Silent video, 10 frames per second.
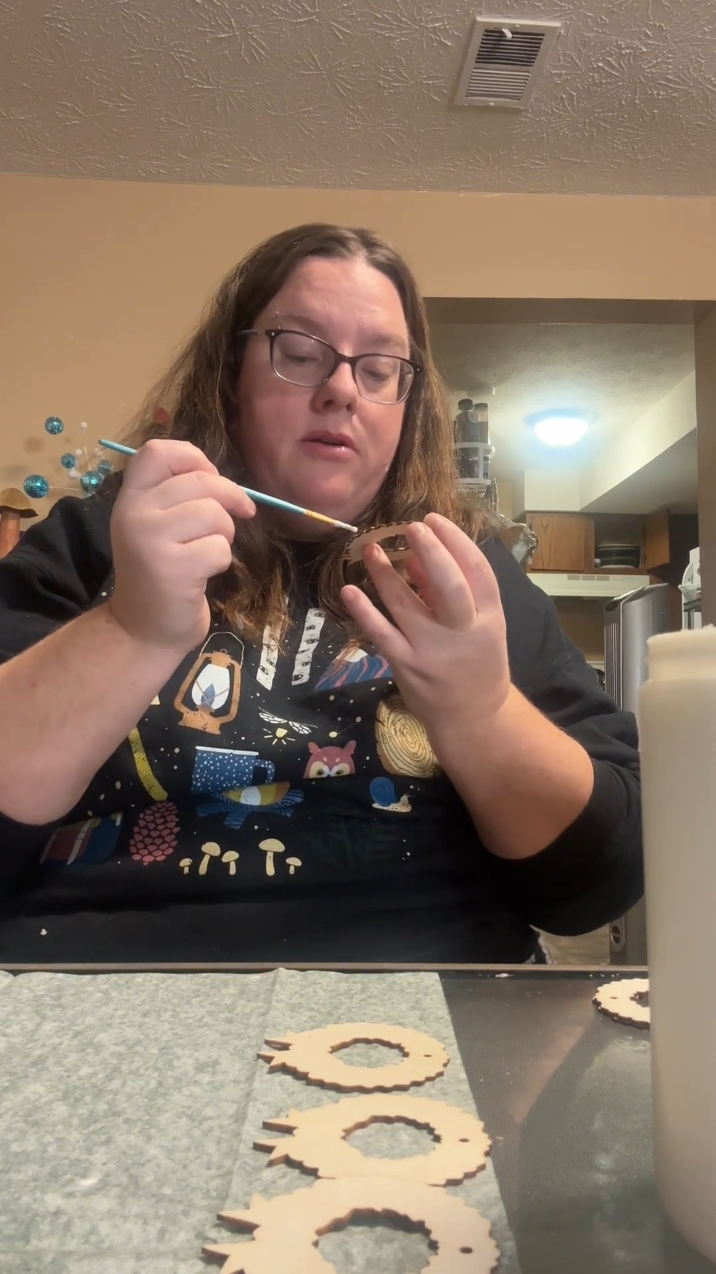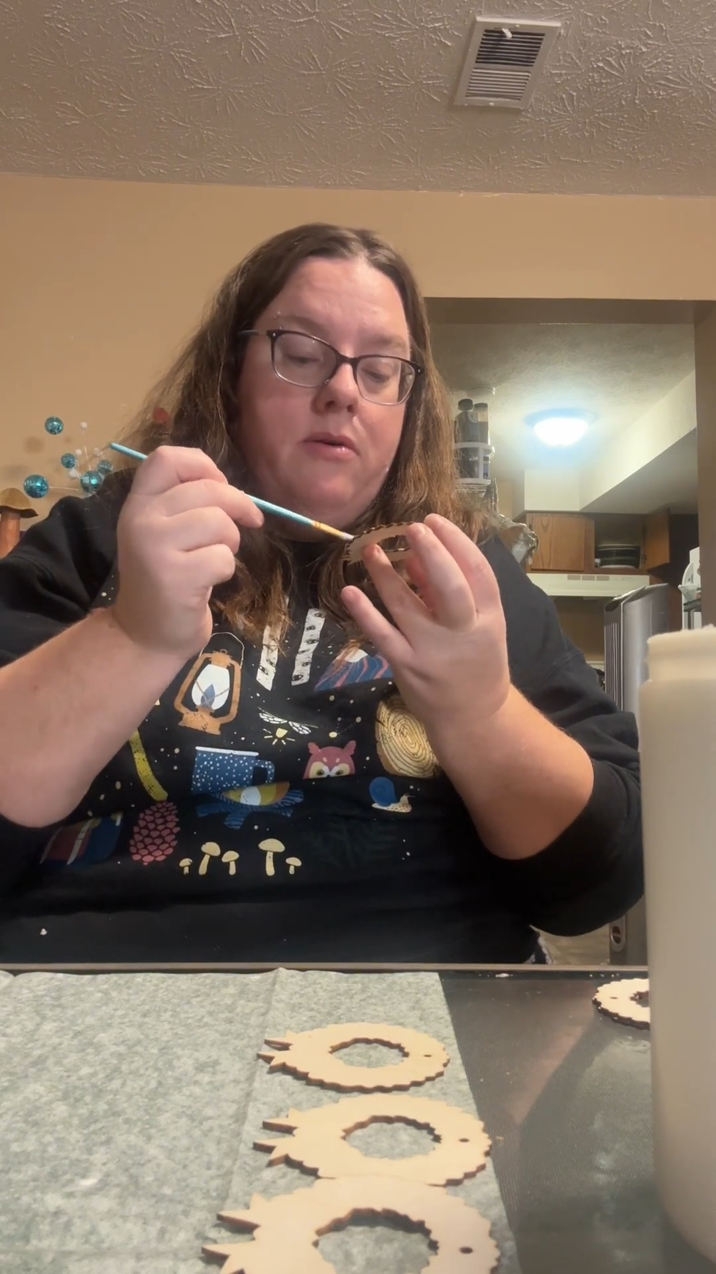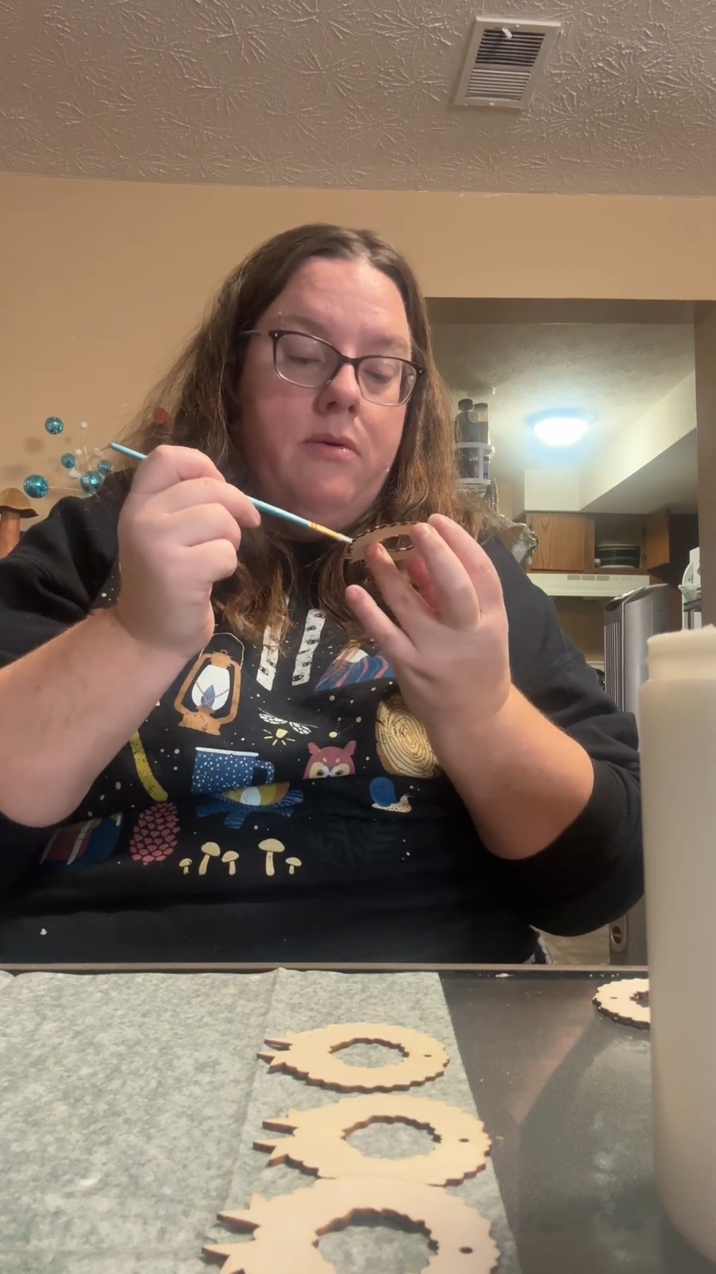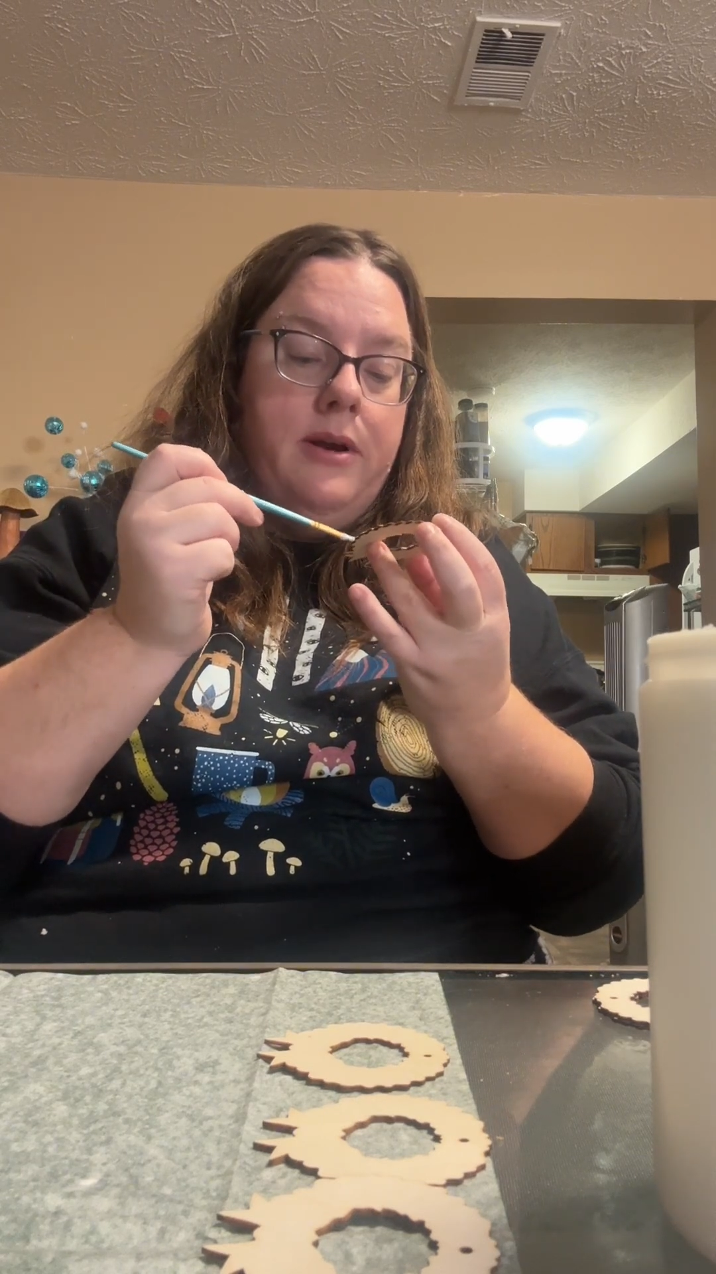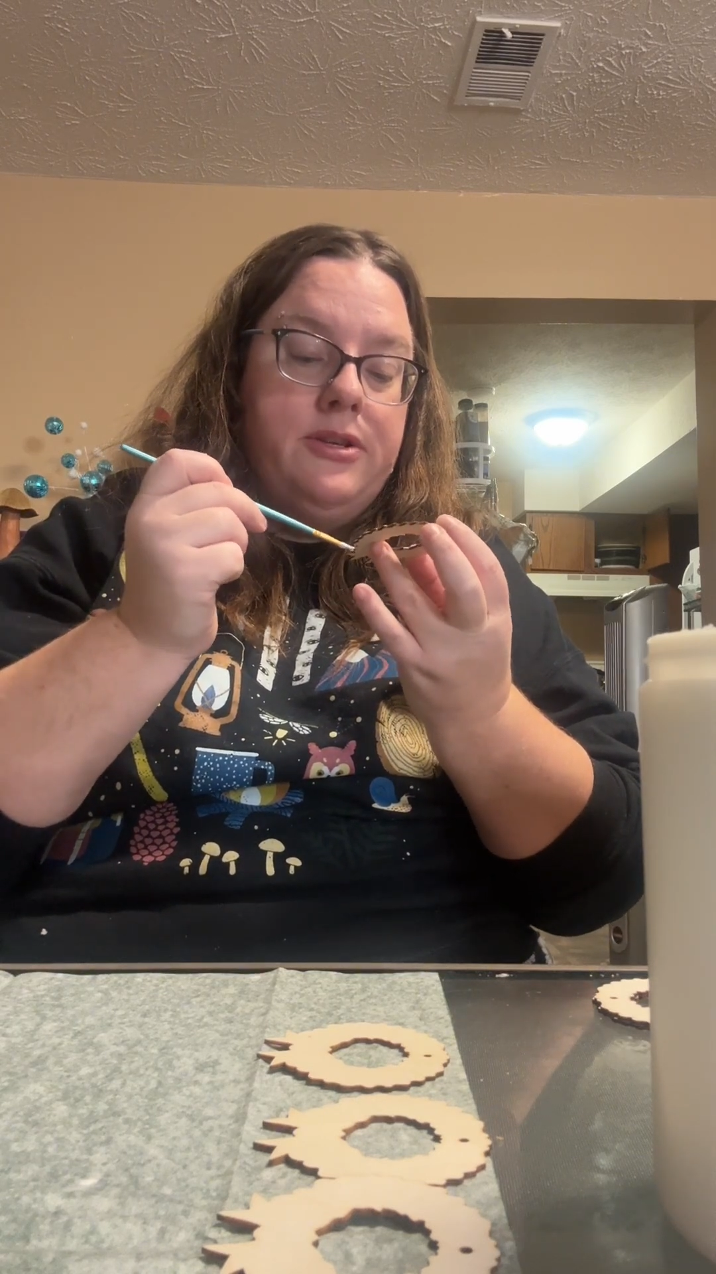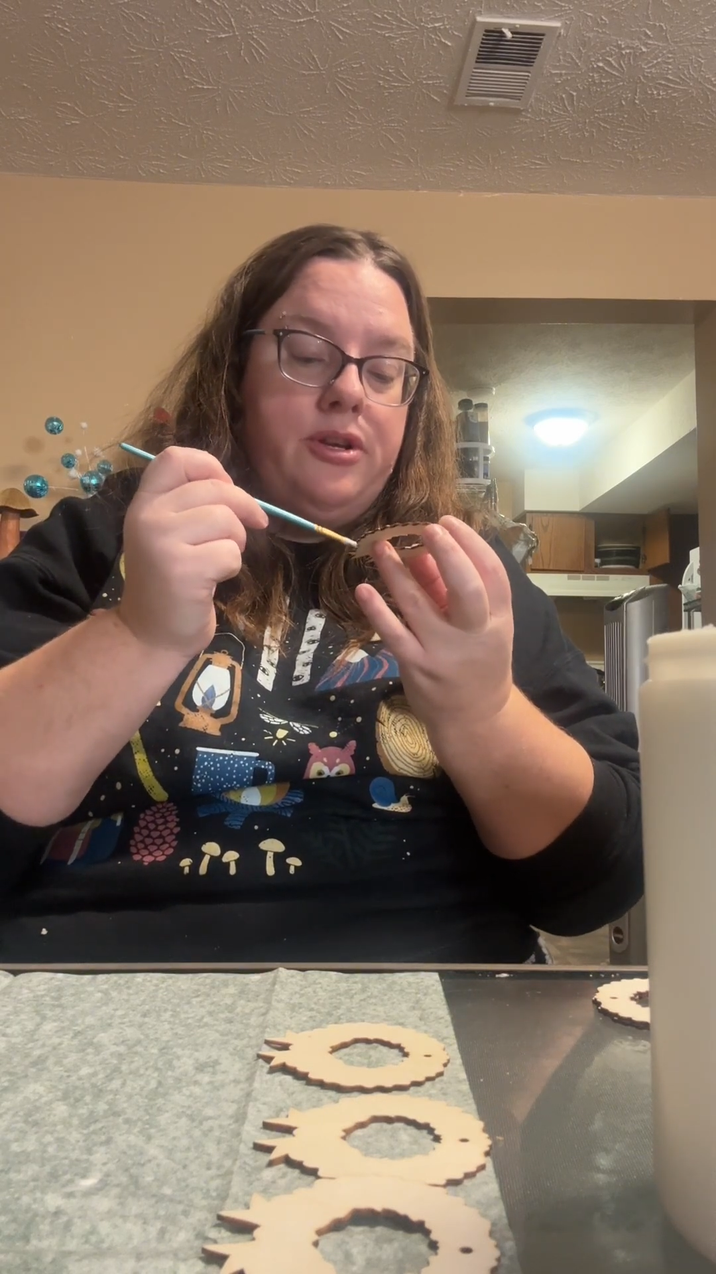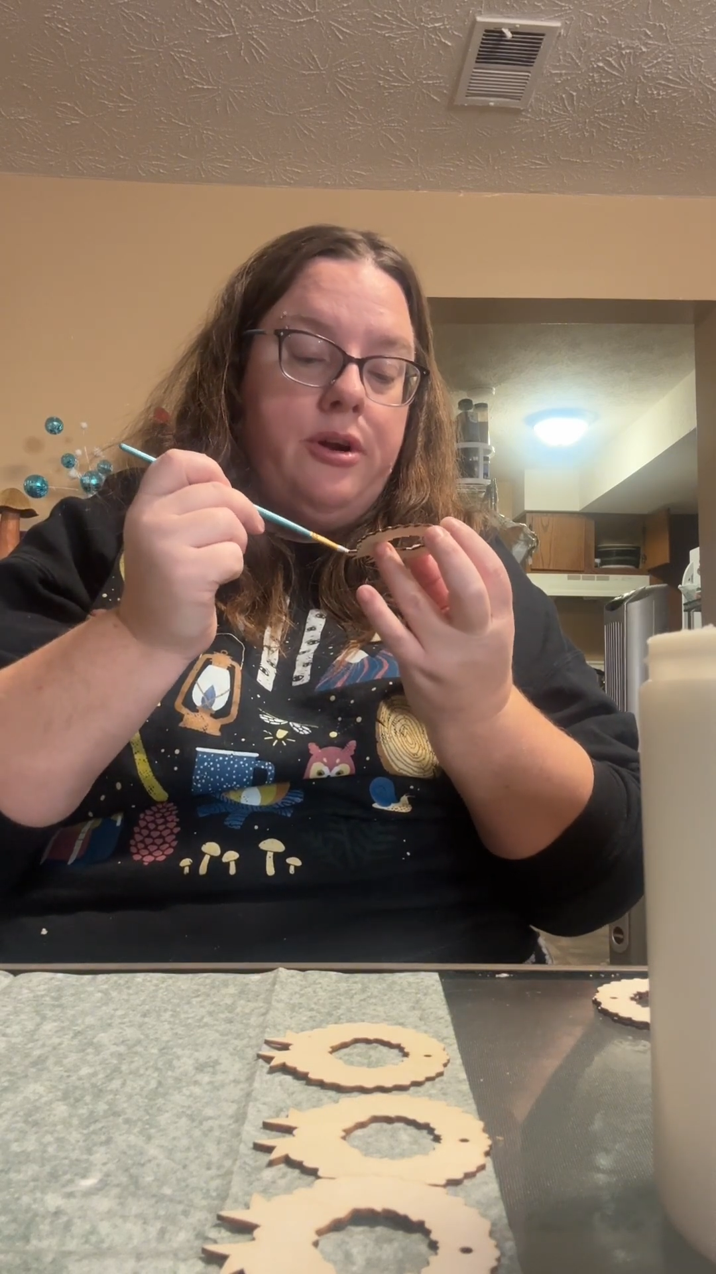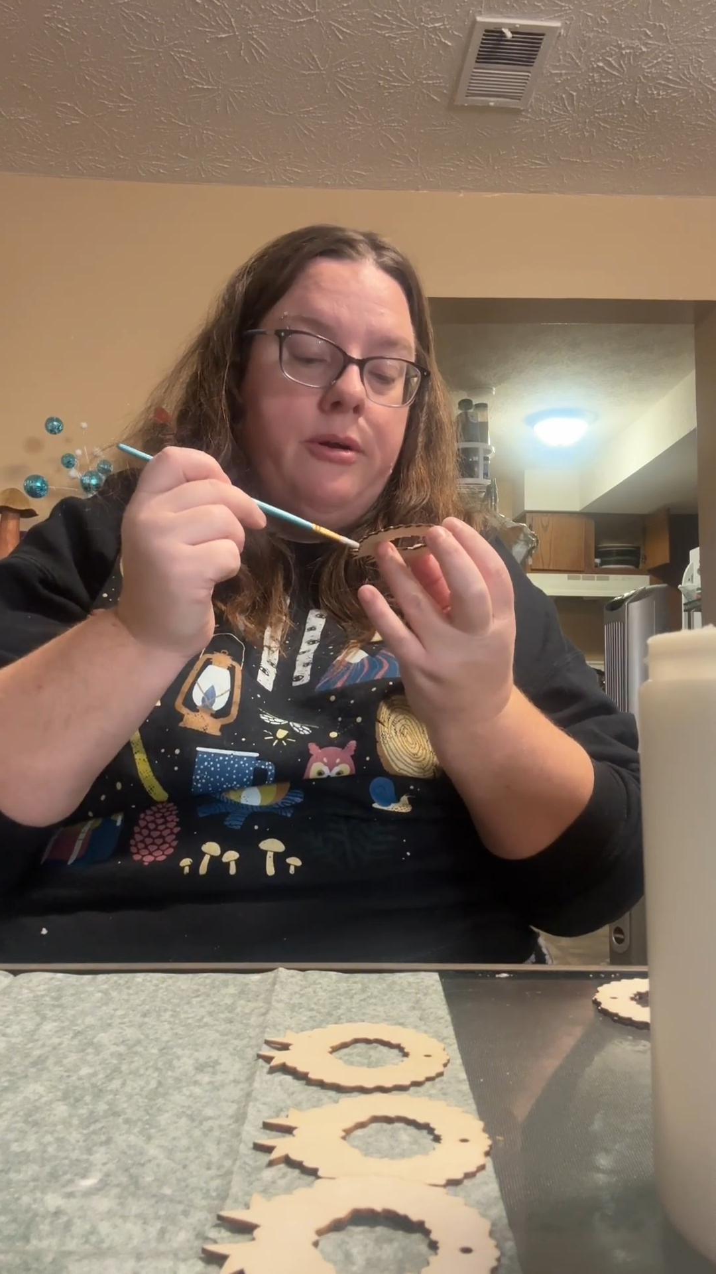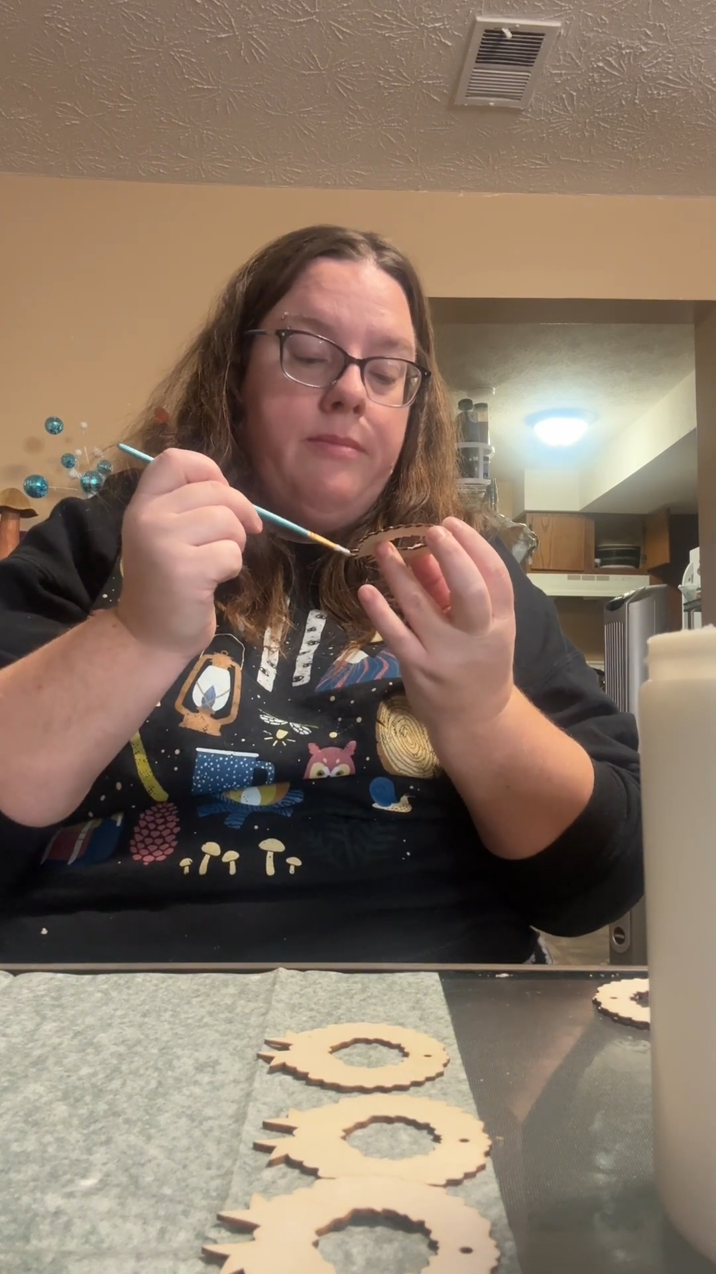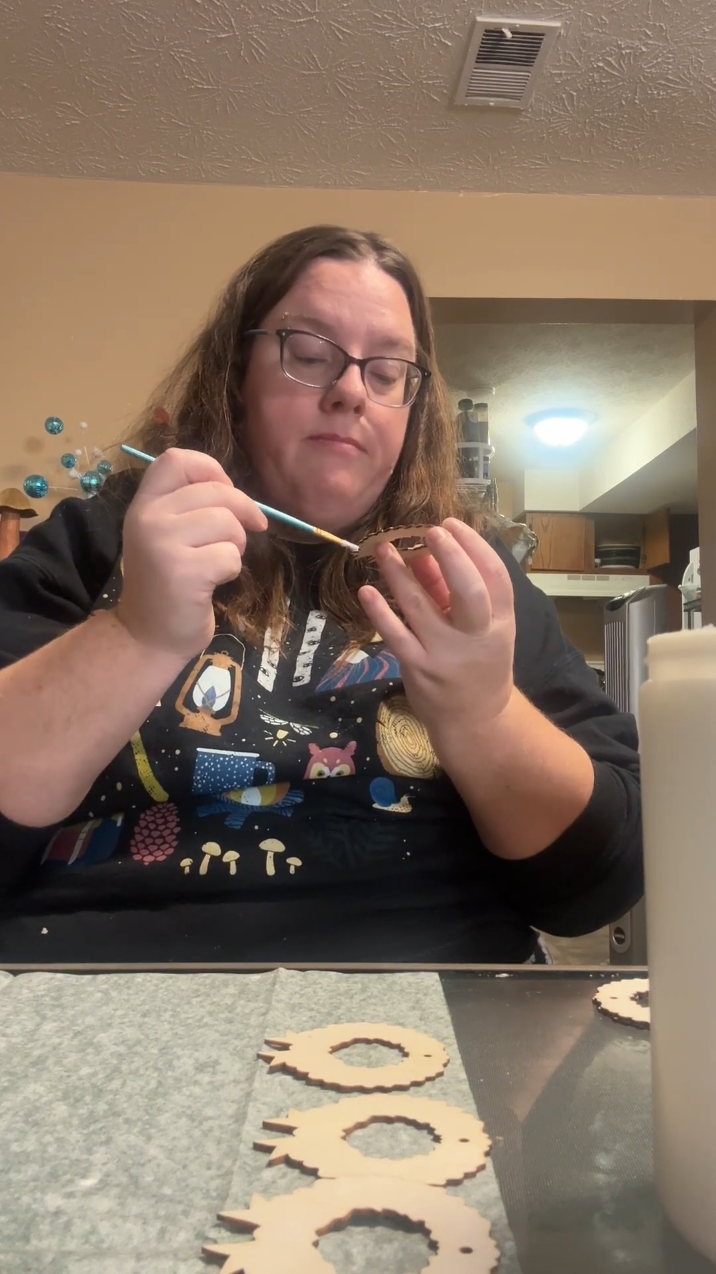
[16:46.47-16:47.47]
noise
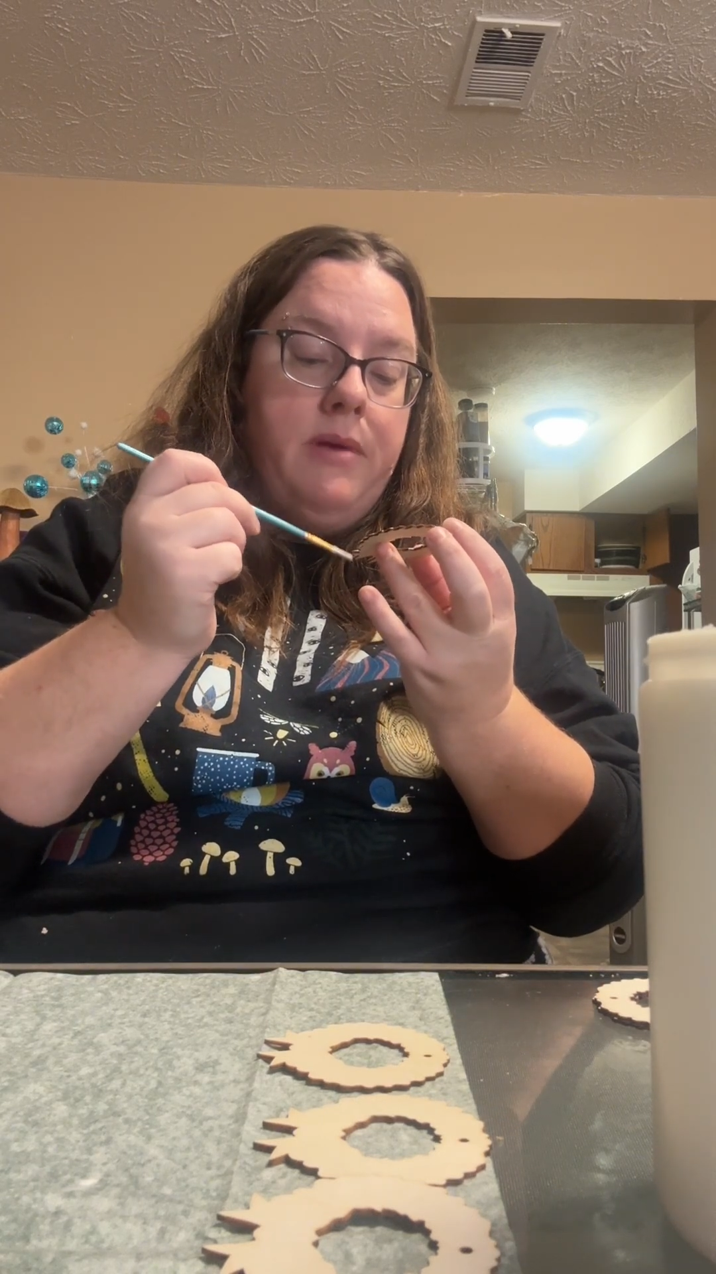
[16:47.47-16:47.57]
or